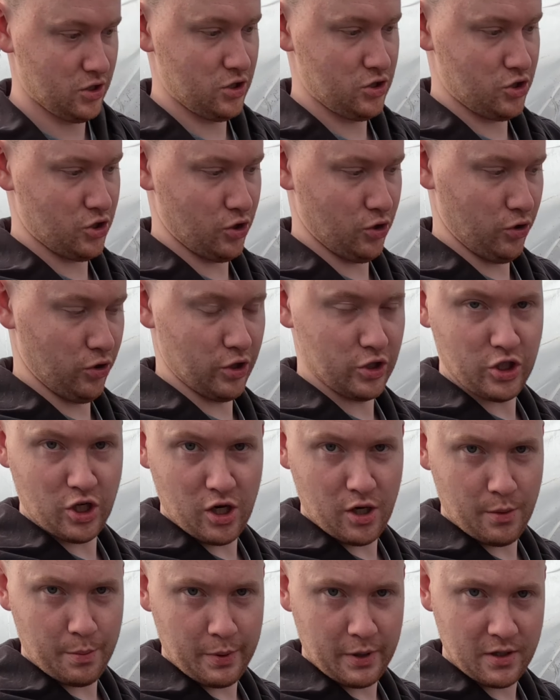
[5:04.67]
to the
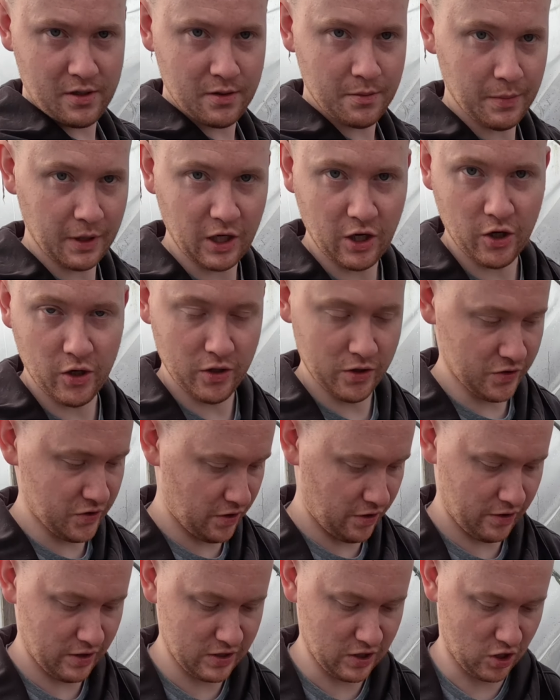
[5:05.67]
top because
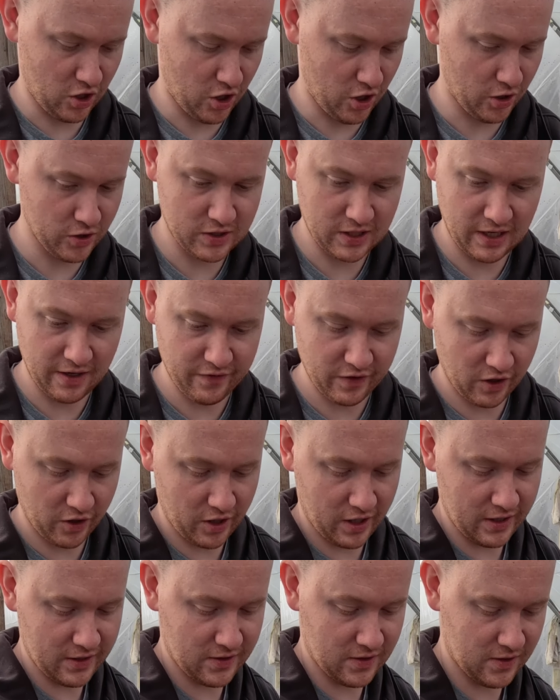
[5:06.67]
there is a cost of living
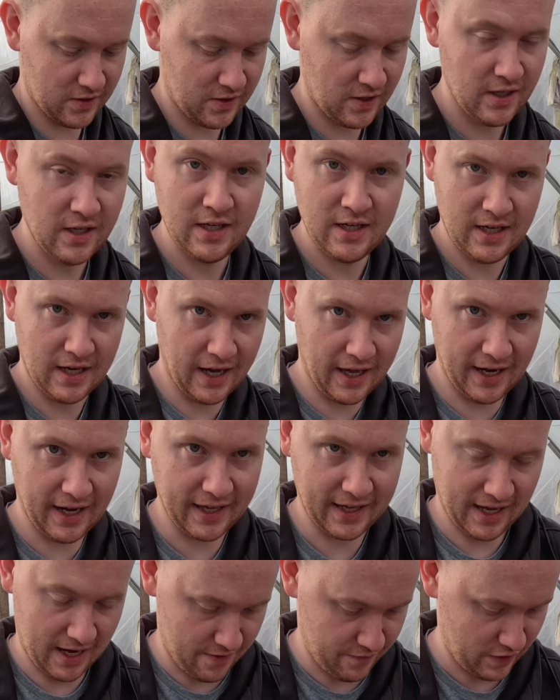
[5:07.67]
crisis, and
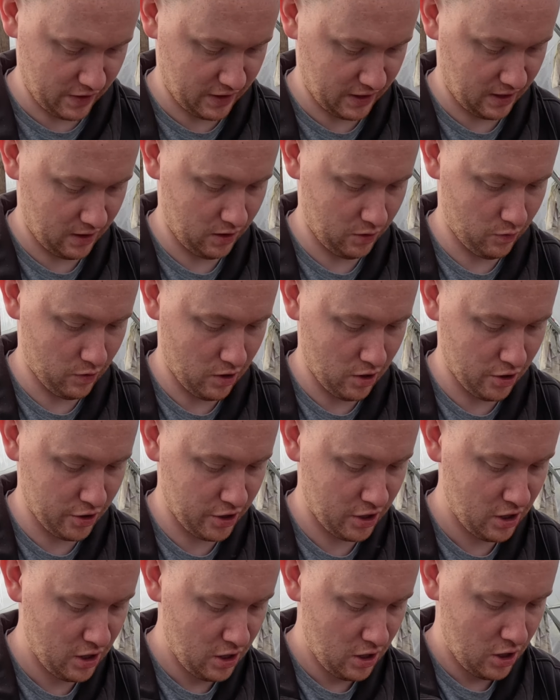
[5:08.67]
like everything in the world,
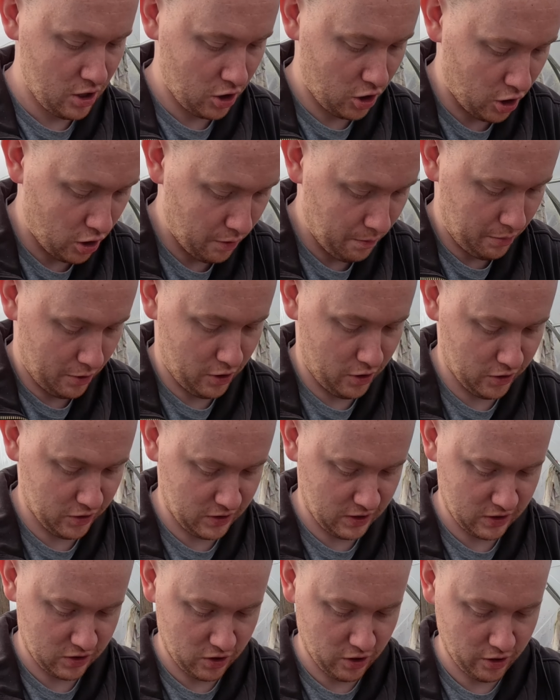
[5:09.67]
compost
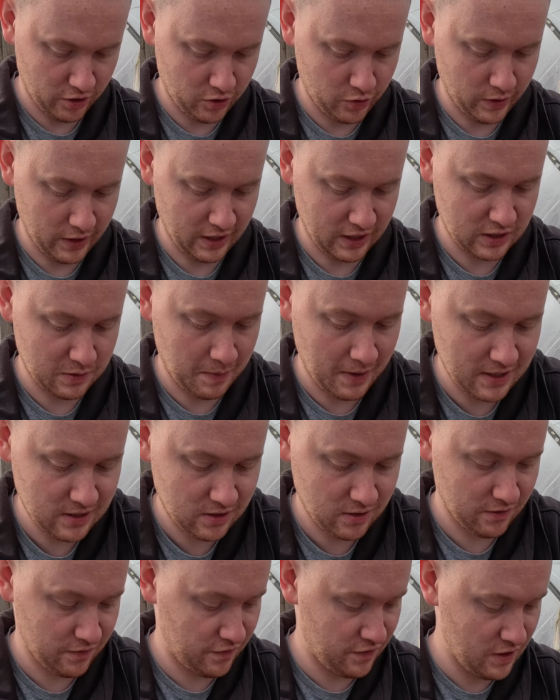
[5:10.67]
has got quite
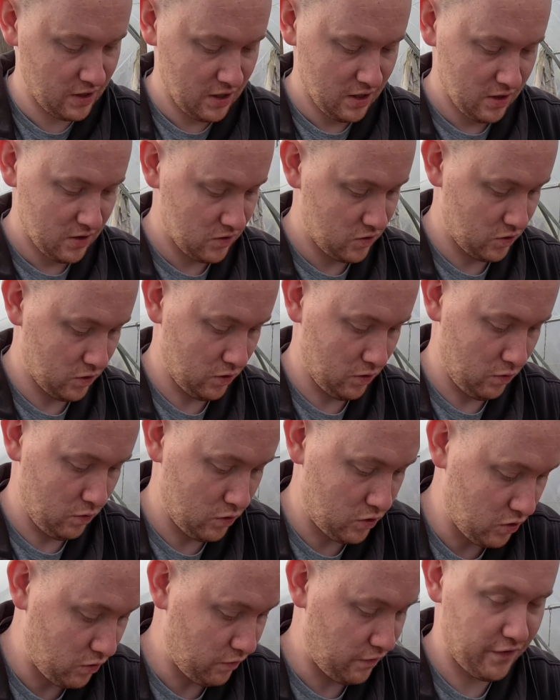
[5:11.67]
expensive. So
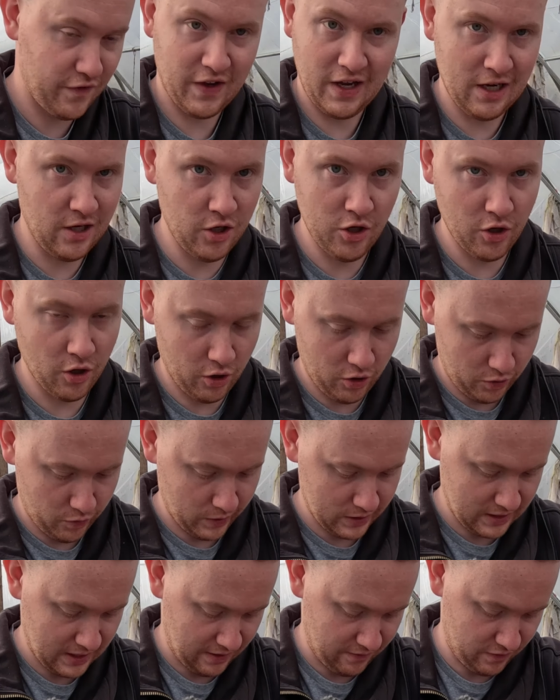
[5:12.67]
don't feel you
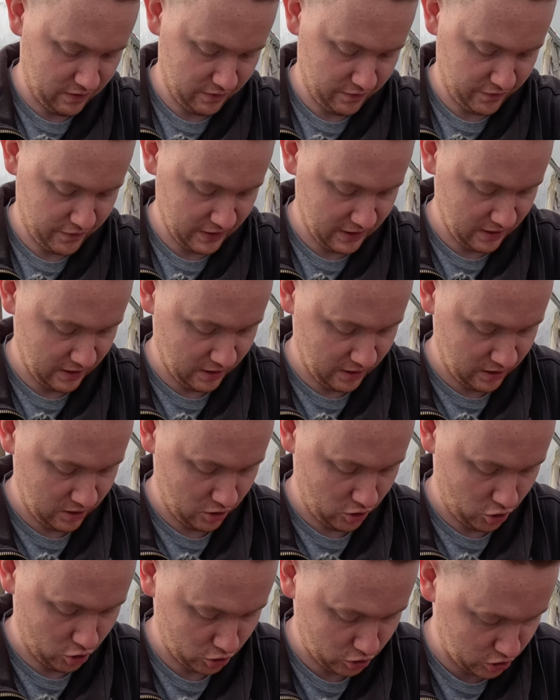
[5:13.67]
always have to fill
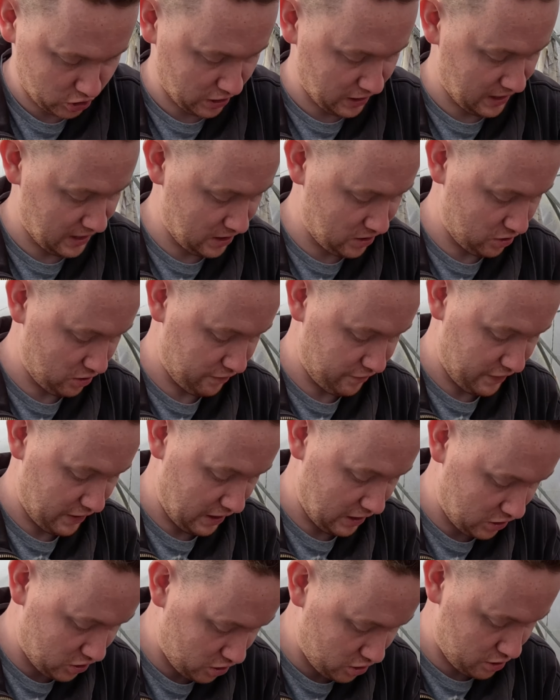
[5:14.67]
your tray to the
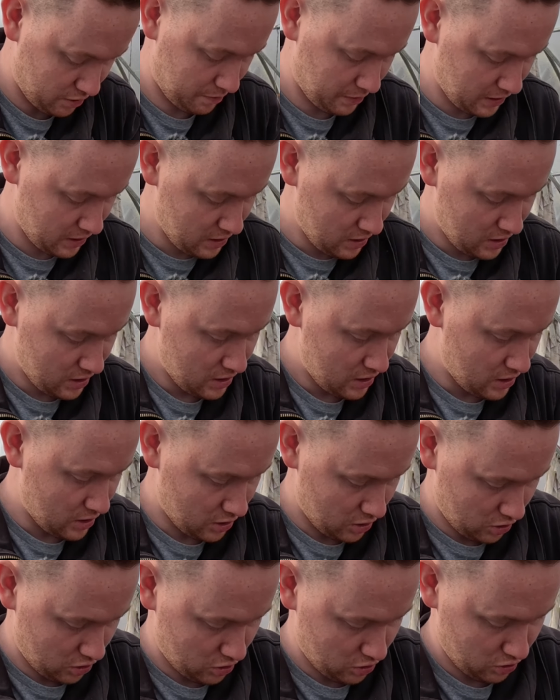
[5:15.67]
very top.
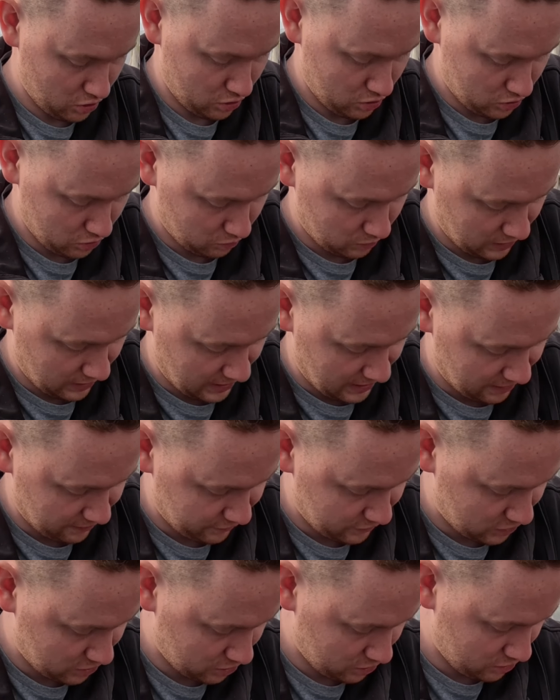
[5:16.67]
You don't
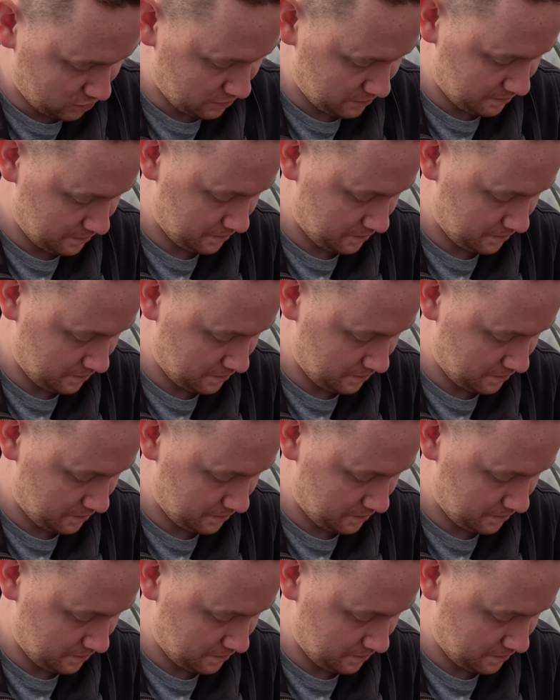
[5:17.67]
have to.